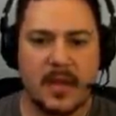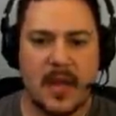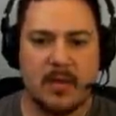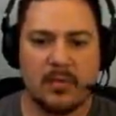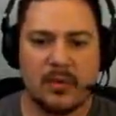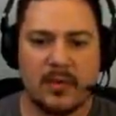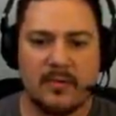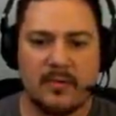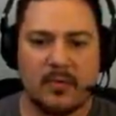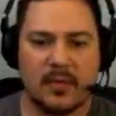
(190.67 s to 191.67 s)
Now we're looking
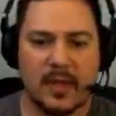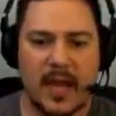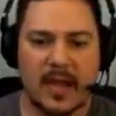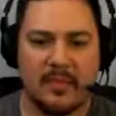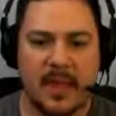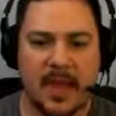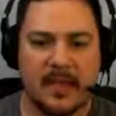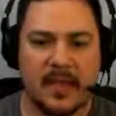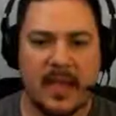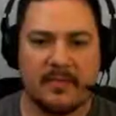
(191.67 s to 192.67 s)
for the landing pad
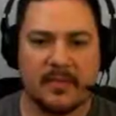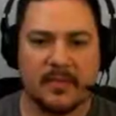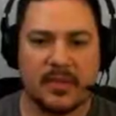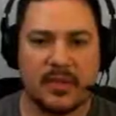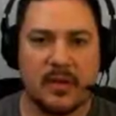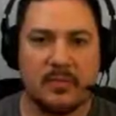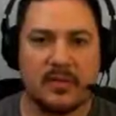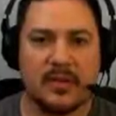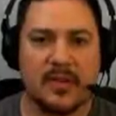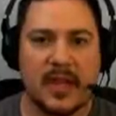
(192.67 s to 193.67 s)
they gave us, which is number
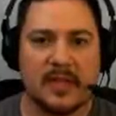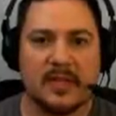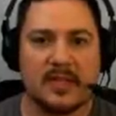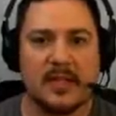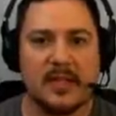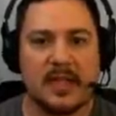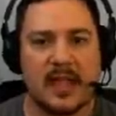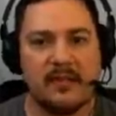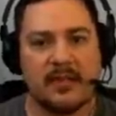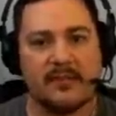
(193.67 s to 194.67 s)
6.
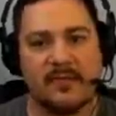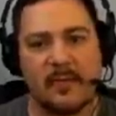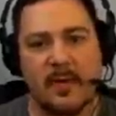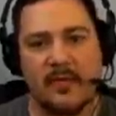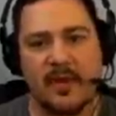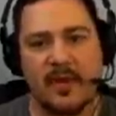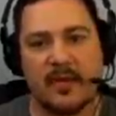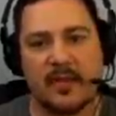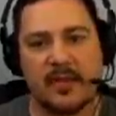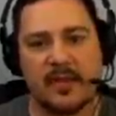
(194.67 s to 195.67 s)
If I flip over here,
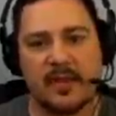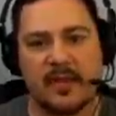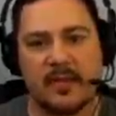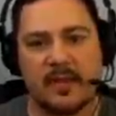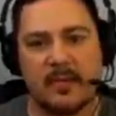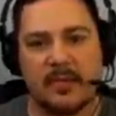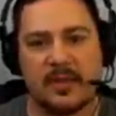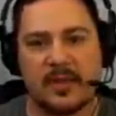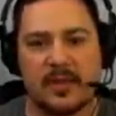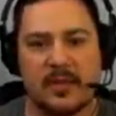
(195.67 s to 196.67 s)
you can see this is number
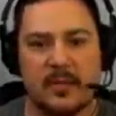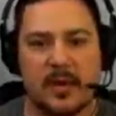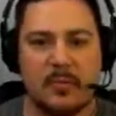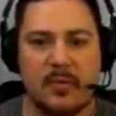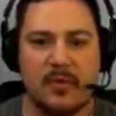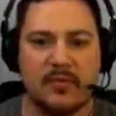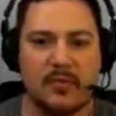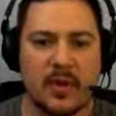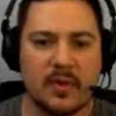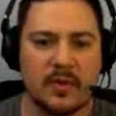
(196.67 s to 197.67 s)
6, so I'm going to move
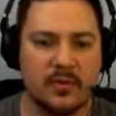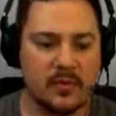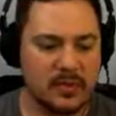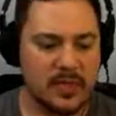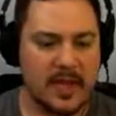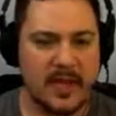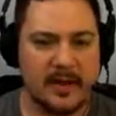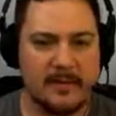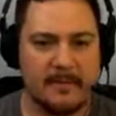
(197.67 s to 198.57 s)
directly towards that.